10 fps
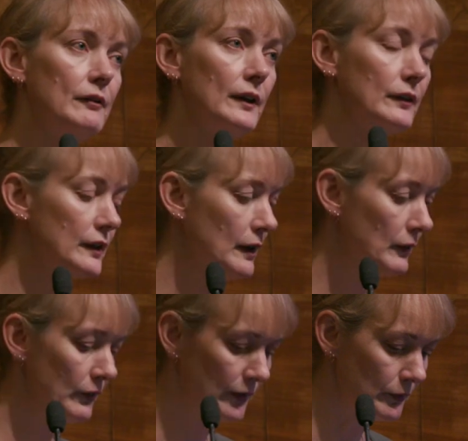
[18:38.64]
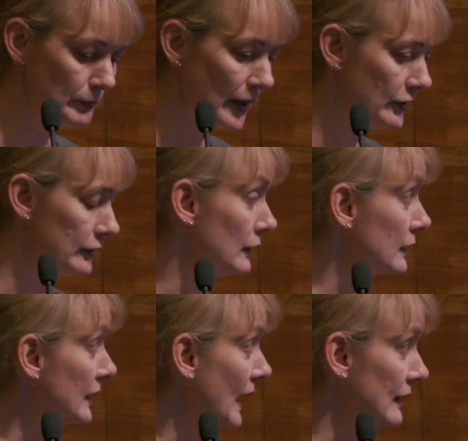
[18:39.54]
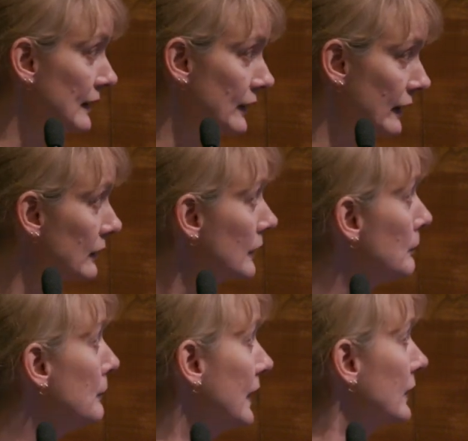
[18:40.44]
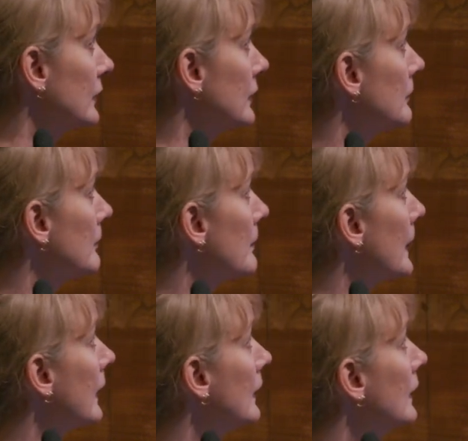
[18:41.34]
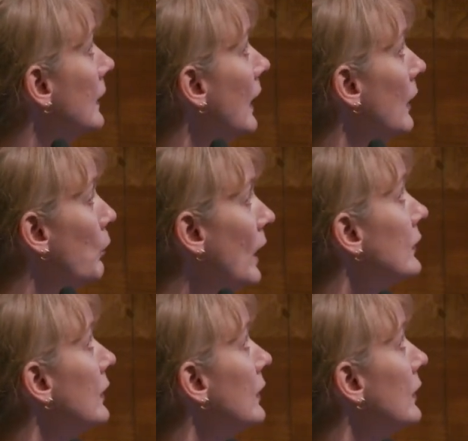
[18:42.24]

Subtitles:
have this magical catalytic mix. Why